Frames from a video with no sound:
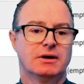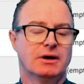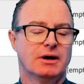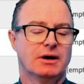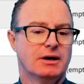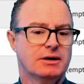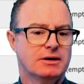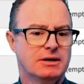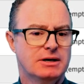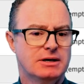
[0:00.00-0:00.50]

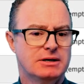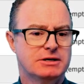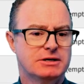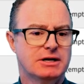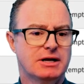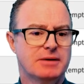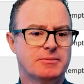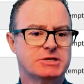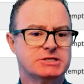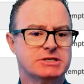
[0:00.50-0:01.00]
Did
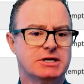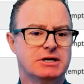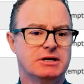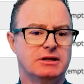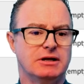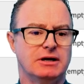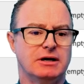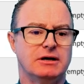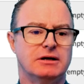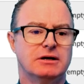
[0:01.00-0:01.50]
I miss
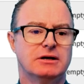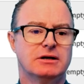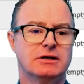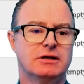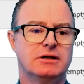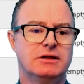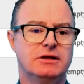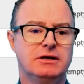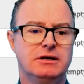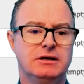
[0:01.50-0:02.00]
anything?
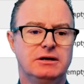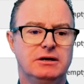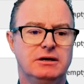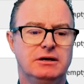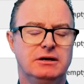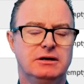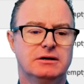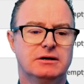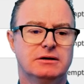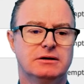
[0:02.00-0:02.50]

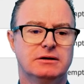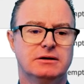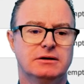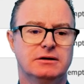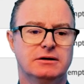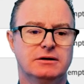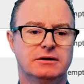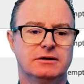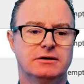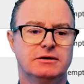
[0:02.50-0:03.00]
The
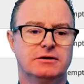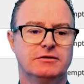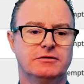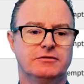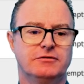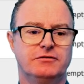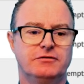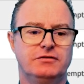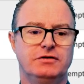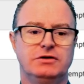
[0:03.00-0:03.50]

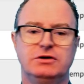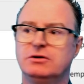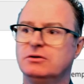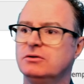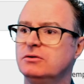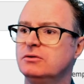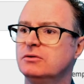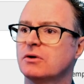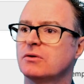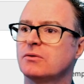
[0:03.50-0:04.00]

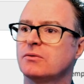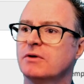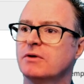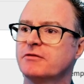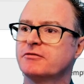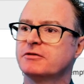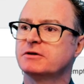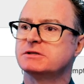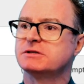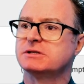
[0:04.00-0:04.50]
view
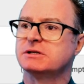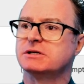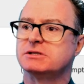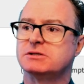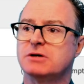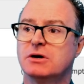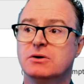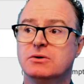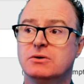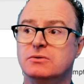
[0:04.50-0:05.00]
reference list.
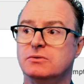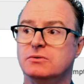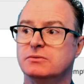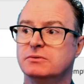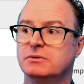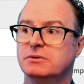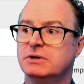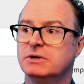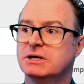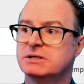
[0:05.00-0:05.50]
Oh,
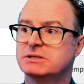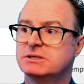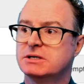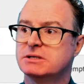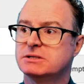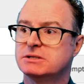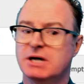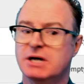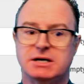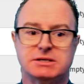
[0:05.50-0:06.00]
yes,
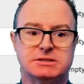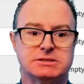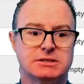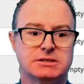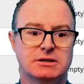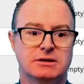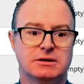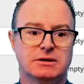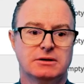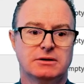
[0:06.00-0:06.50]
yes, yes.
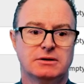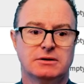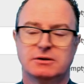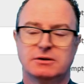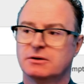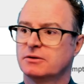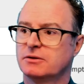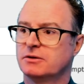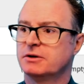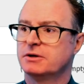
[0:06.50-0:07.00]

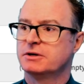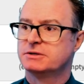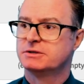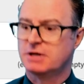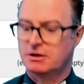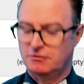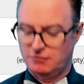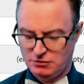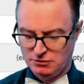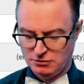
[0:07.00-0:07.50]
There is
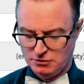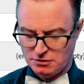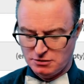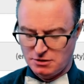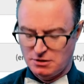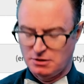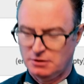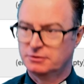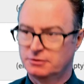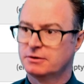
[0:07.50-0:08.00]
a view
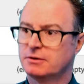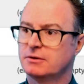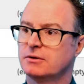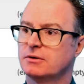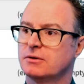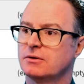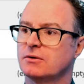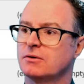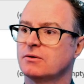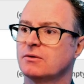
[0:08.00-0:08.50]
called
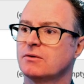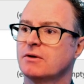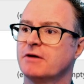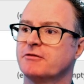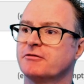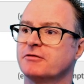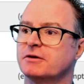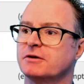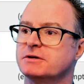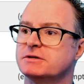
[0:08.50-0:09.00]

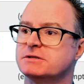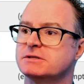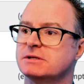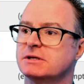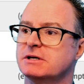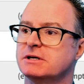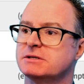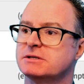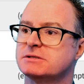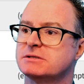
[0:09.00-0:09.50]
reference
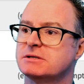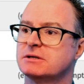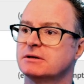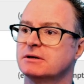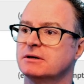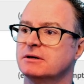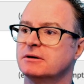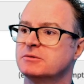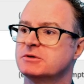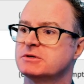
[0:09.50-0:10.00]
list.
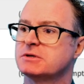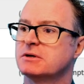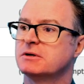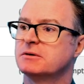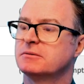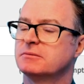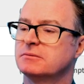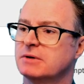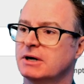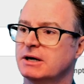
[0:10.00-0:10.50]
I'm just going to,
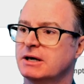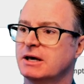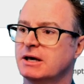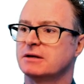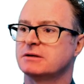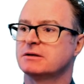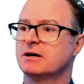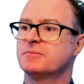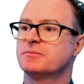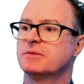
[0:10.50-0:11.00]
I can't
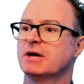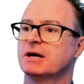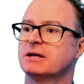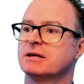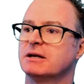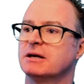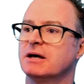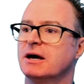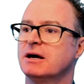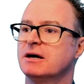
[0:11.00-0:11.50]
type that
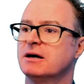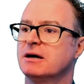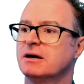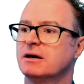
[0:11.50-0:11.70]
today.